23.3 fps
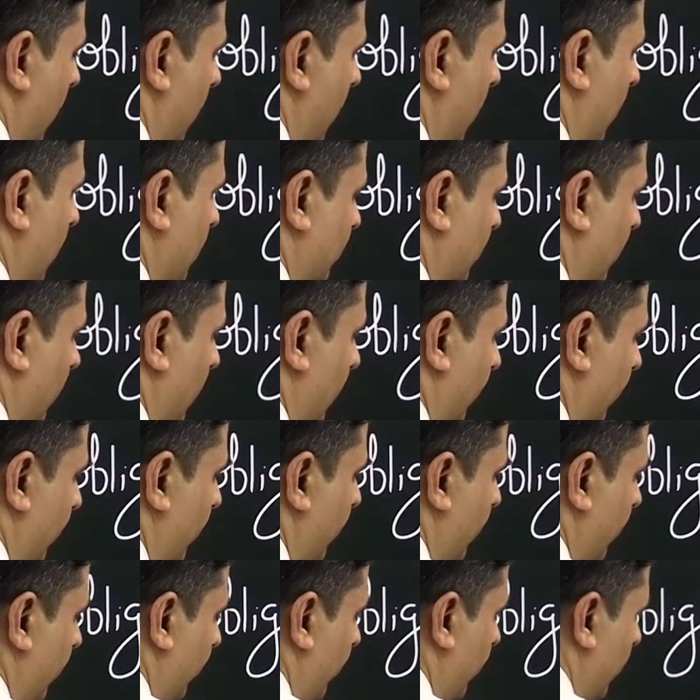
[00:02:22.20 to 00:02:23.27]
Reserve.
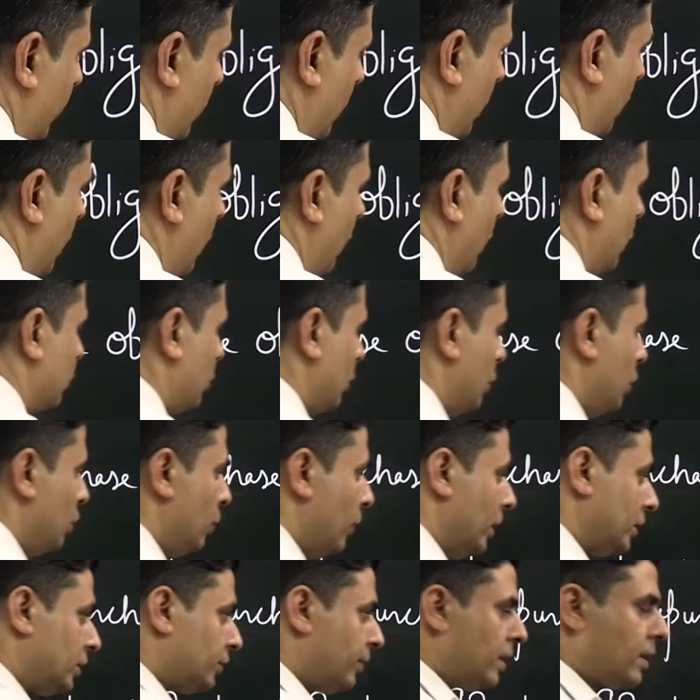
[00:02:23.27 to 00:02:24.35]
So
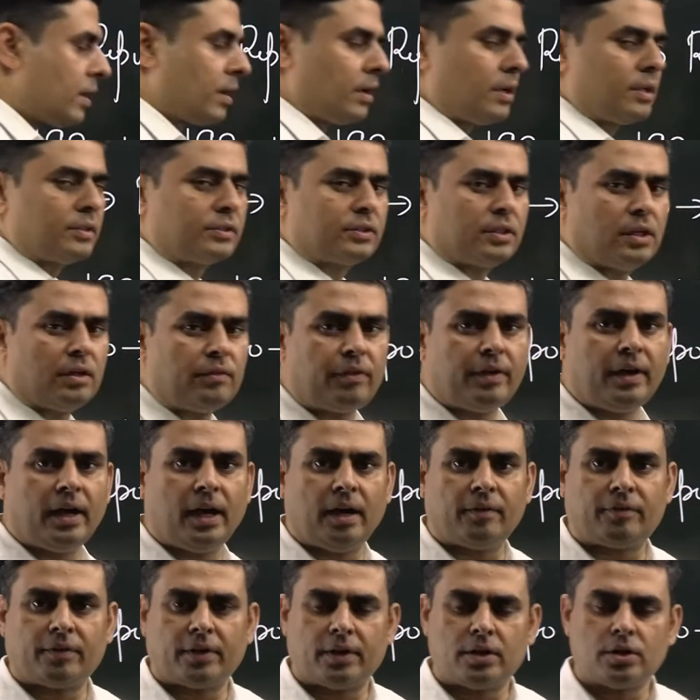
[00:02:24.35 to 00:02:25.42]
US Federal Reserve
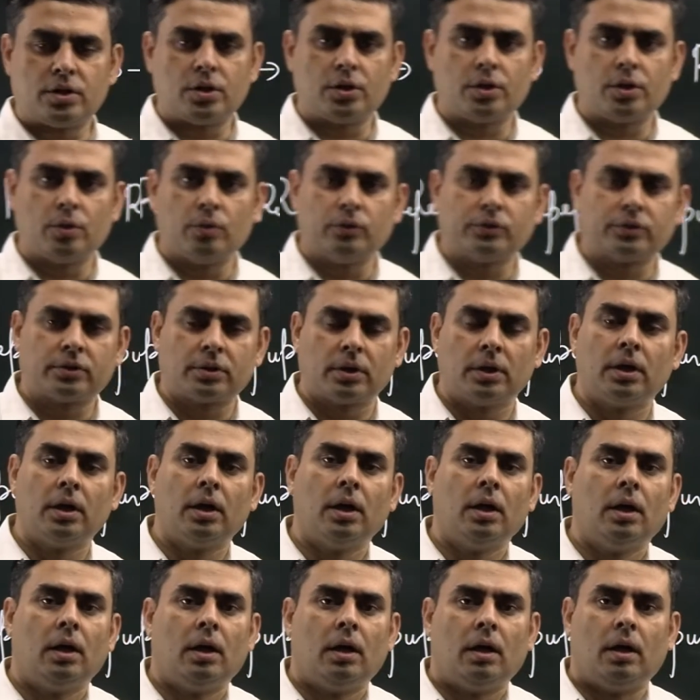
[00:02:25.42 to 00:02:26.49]
have introduced
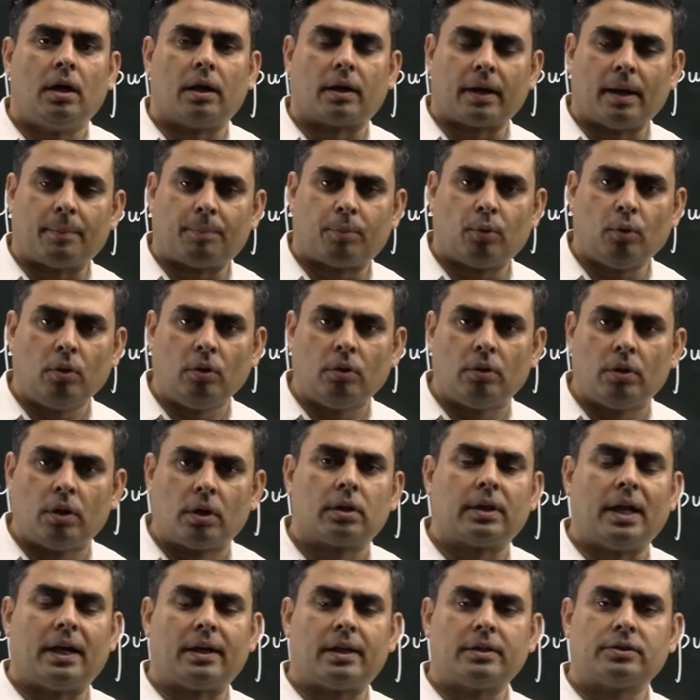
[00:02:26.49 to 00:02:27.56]
repo,
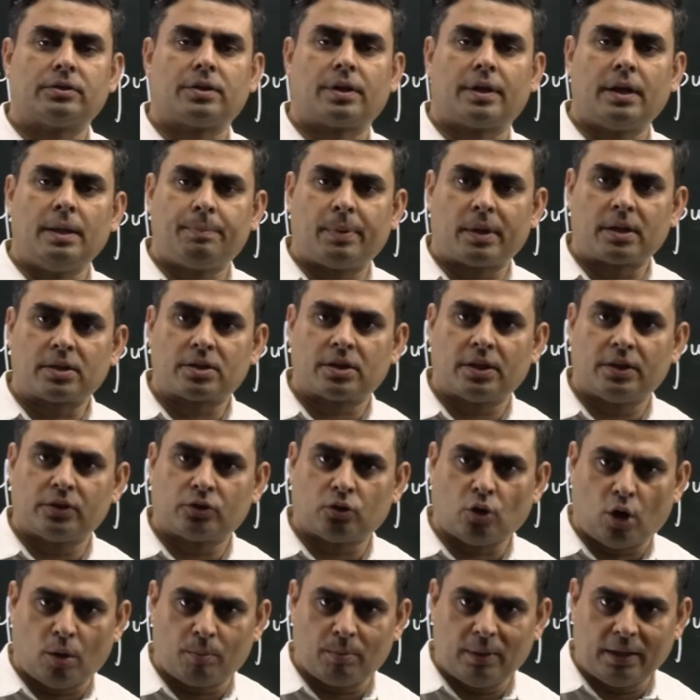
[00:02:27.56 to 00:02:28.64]
that is repurchase
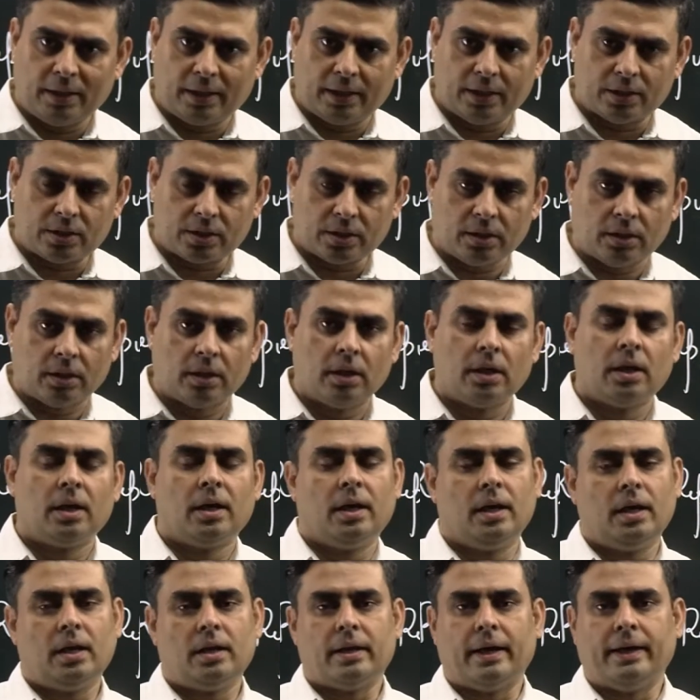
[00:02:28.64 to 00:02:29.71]
obligation,
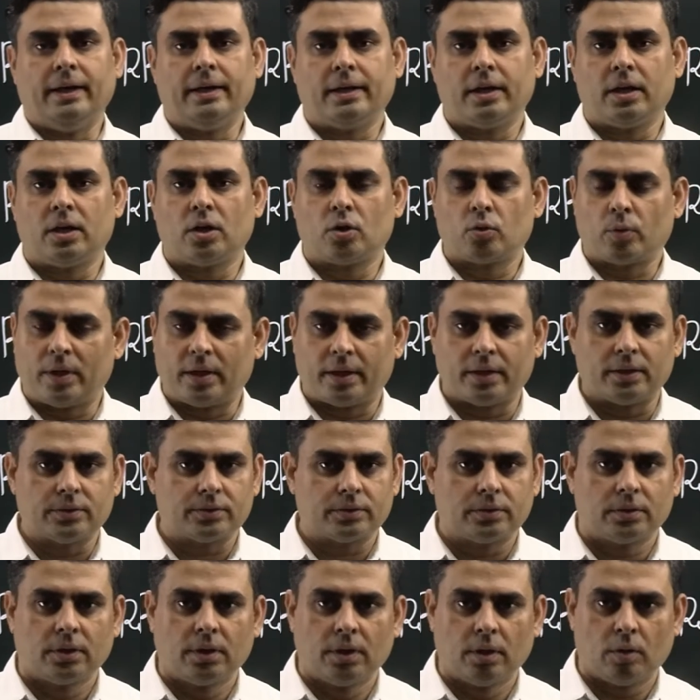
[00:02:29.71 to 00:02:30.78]
in
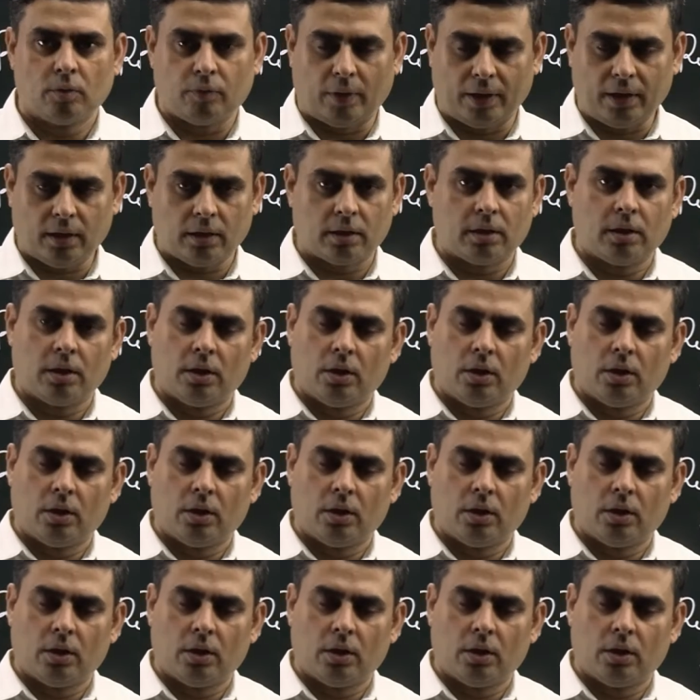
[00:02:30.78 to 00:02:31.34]
1920s. Fine.